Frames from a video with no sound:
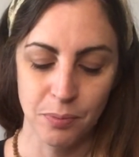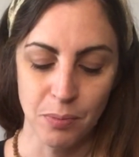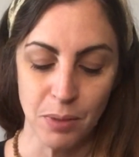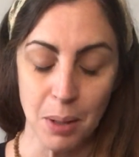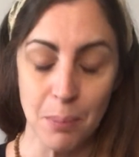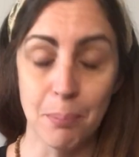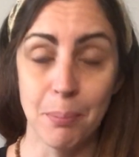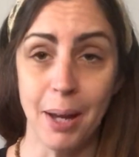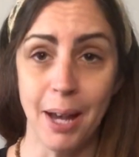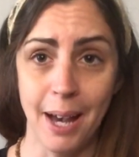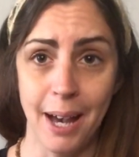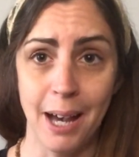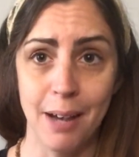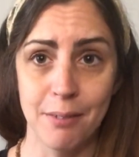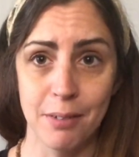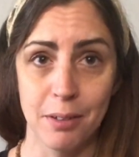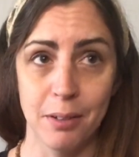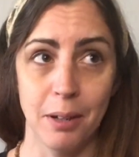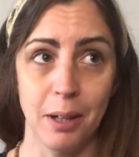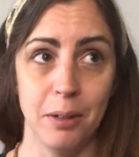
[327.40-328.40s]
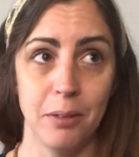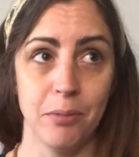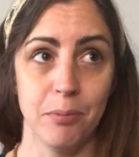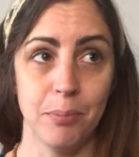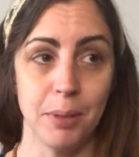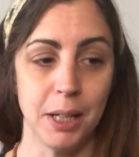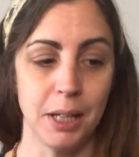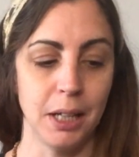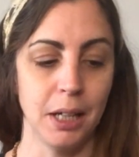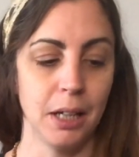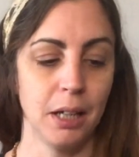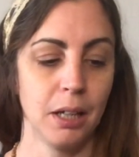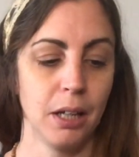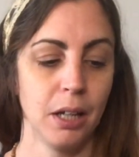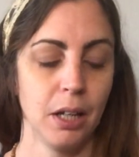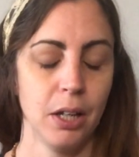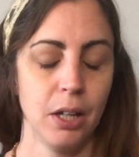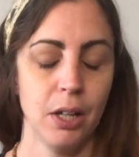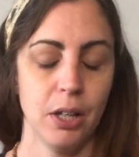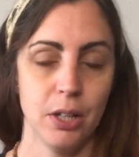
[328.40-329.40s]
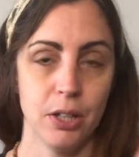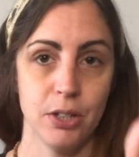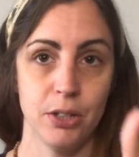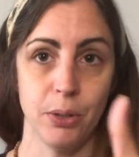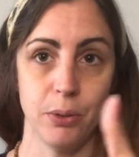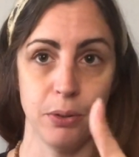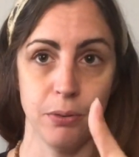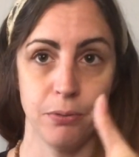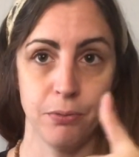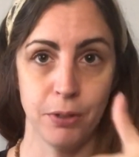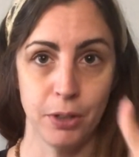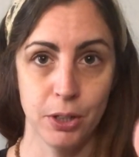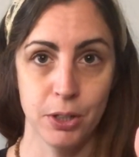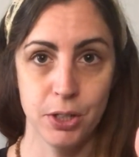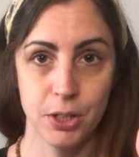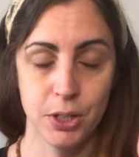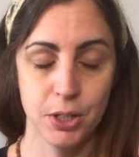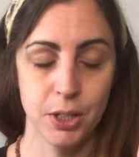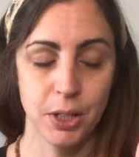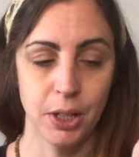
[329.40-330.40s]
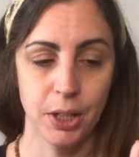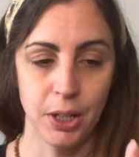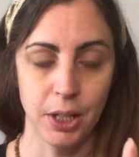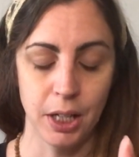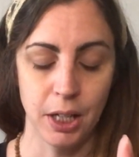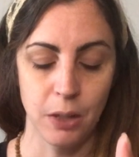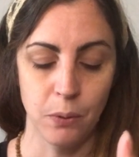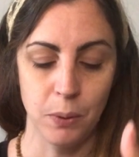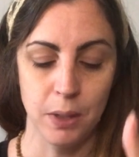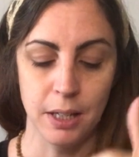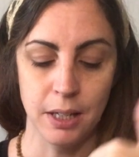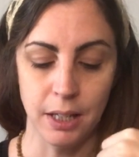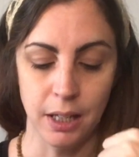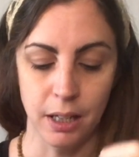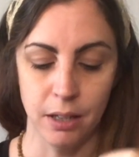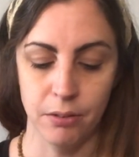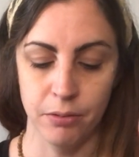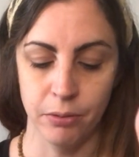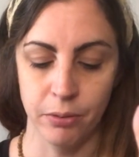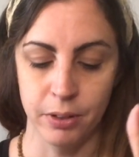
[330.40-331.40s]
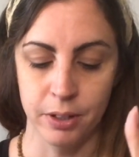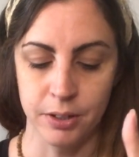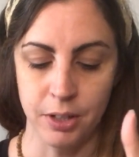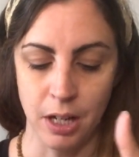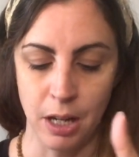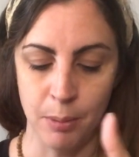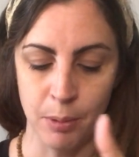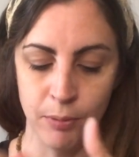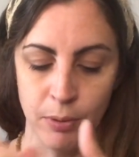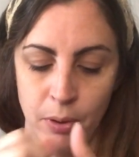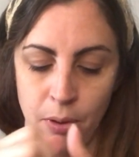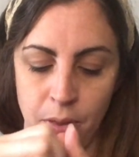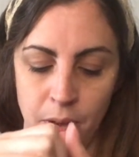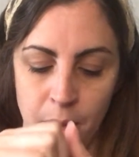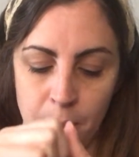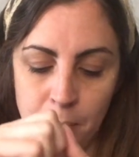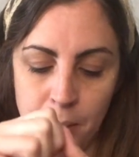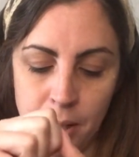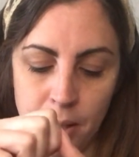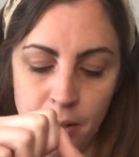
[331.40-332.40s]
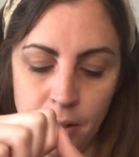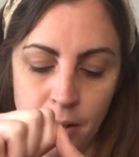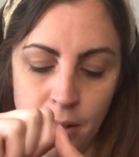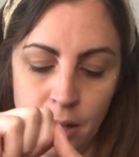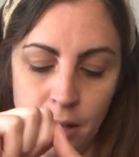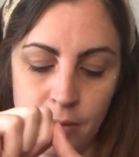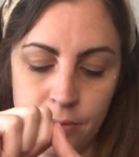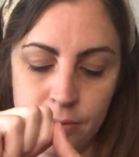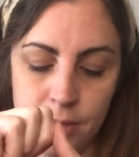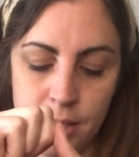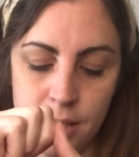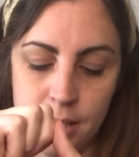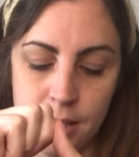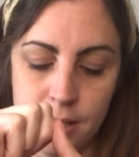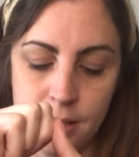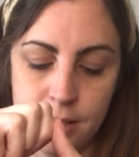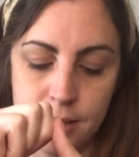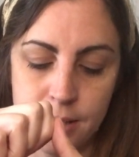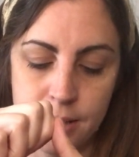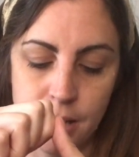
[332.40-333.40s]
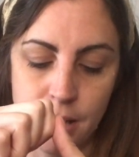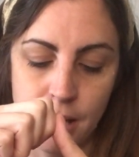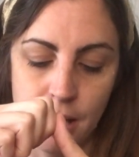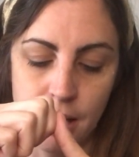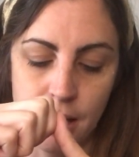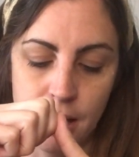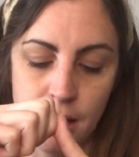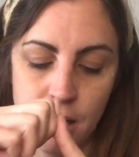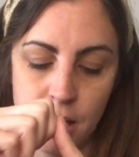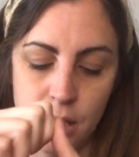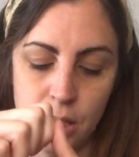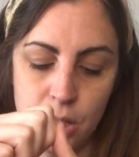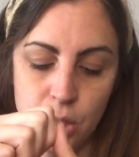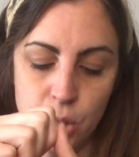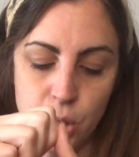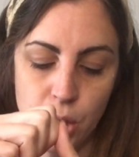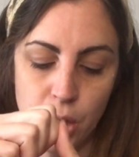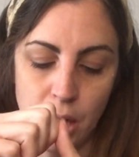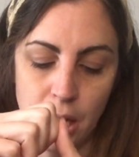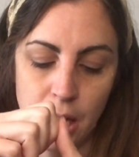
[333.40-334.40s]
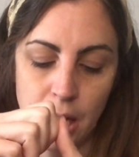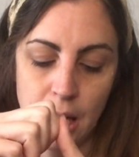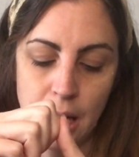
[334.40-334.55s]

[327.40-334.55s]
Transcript: But have a lot of meaning. So the first thing we get for the top of her thumb being cut off is a hinge.